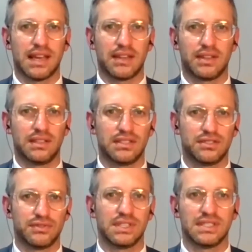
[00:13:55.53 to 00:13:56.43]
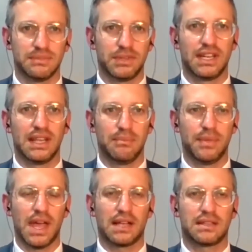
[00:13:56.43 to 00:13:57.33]
how the industry has been
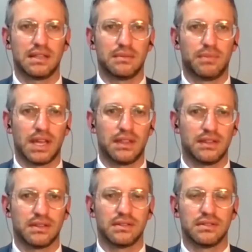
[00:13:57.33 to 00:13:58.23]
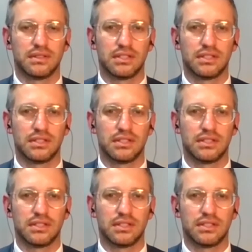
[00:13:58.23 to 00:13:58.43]
impacted by the